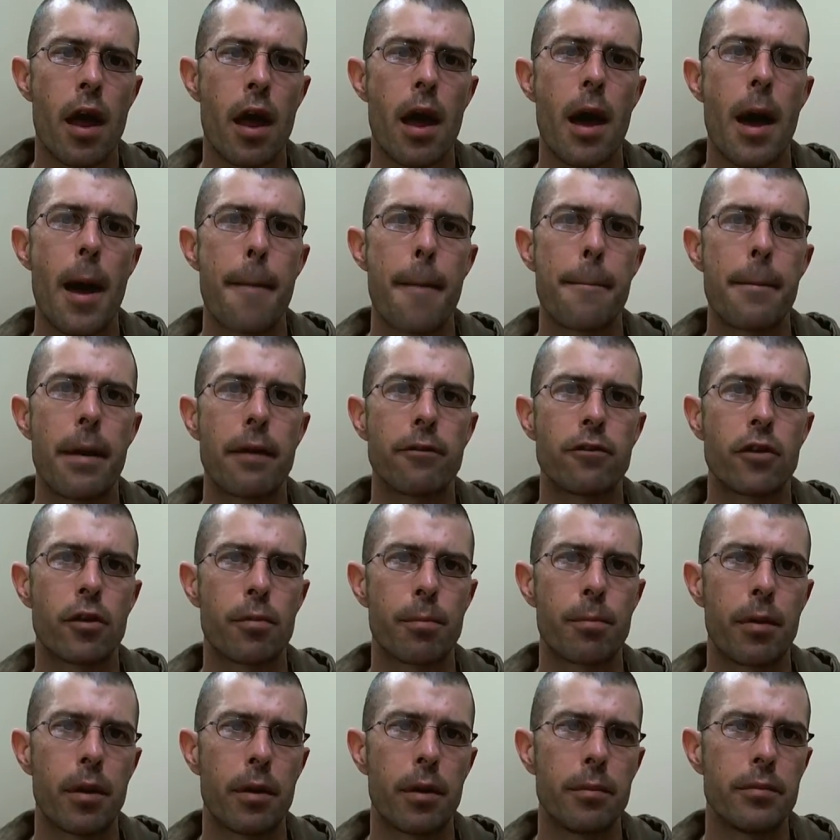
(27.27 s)
I've
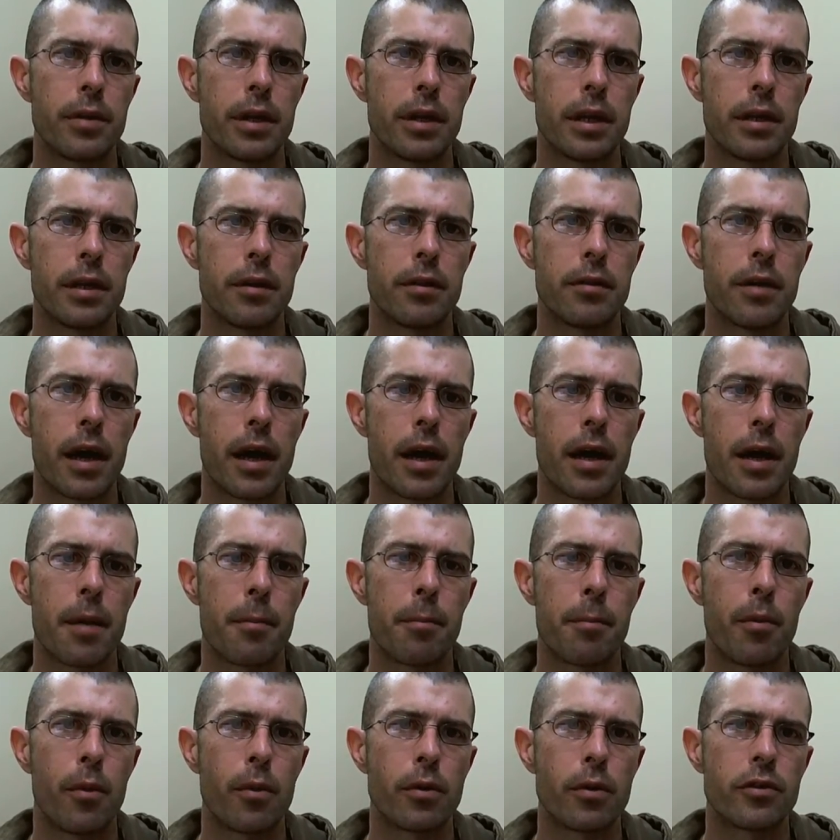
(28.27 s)
just plumbed in there
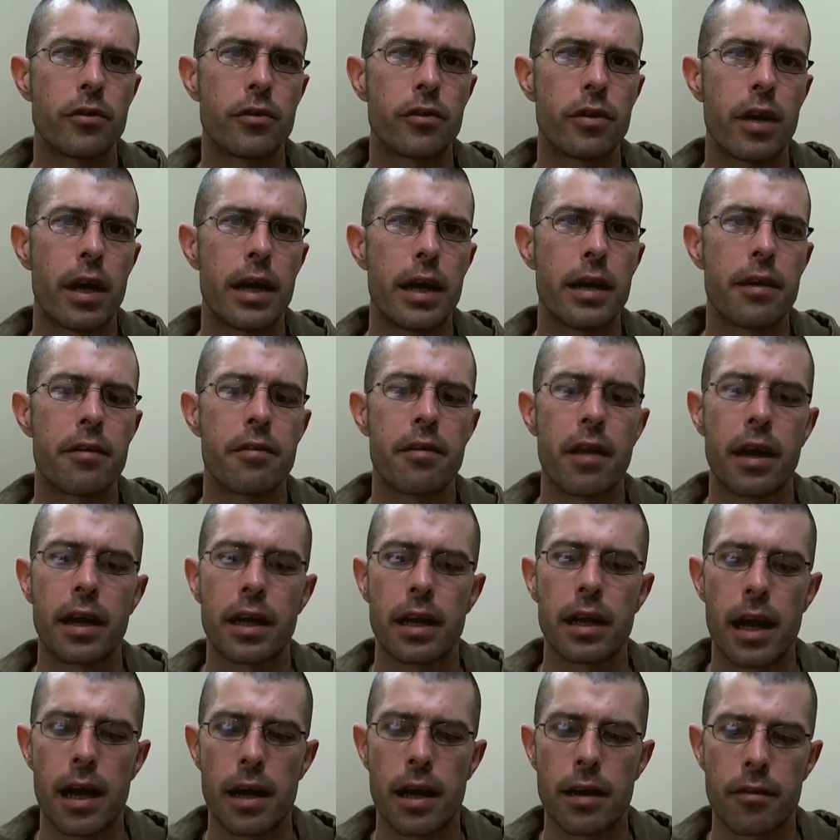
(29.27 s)
and bought a
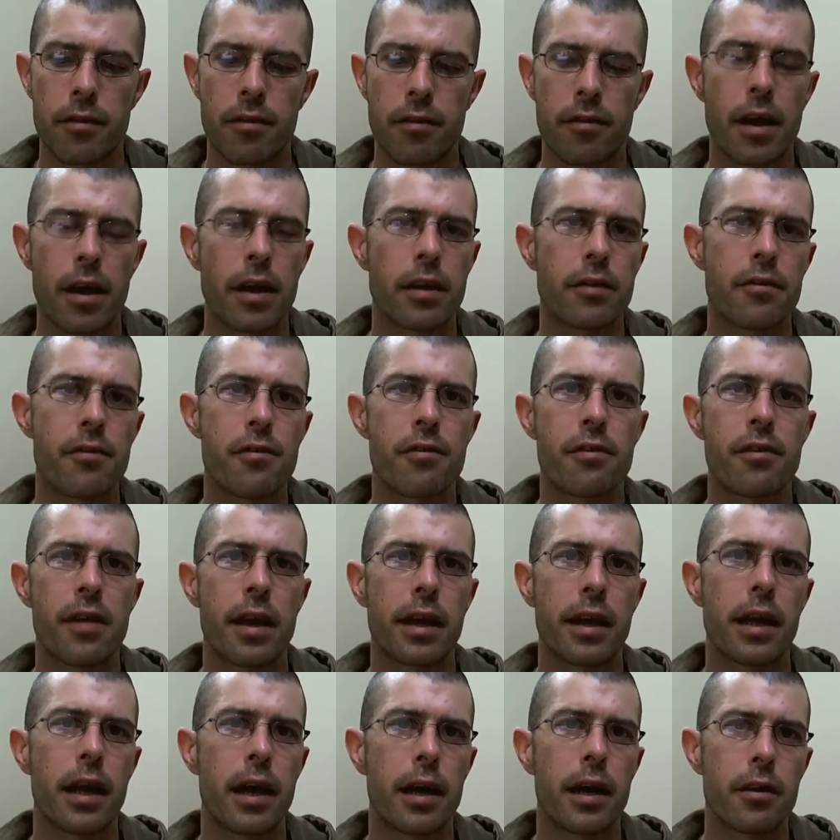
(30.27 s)
second-hand set of
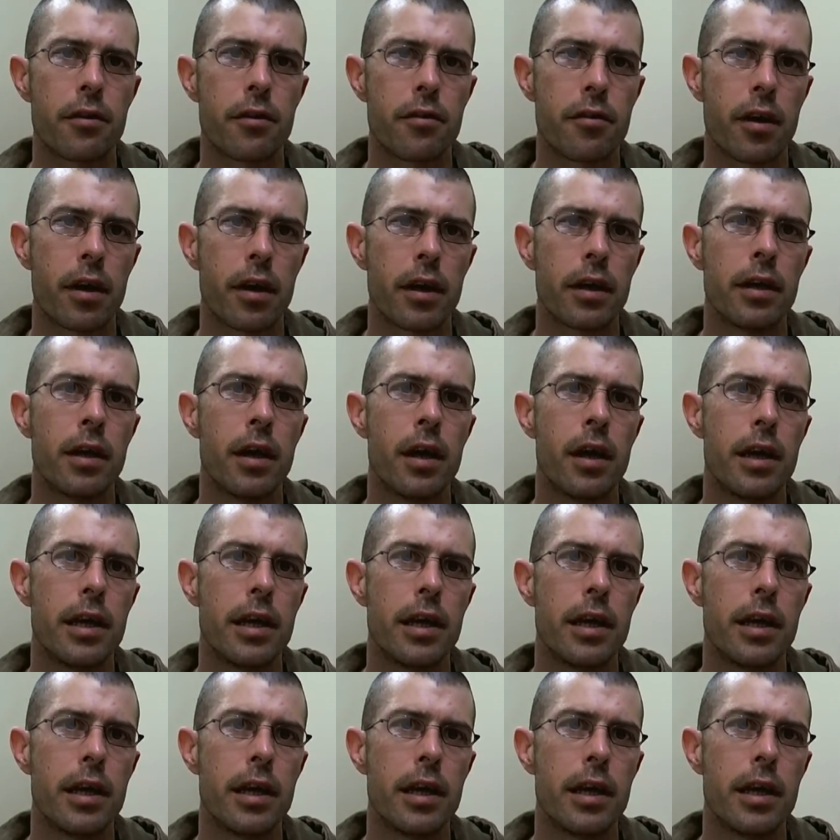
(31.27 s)
Sennheiser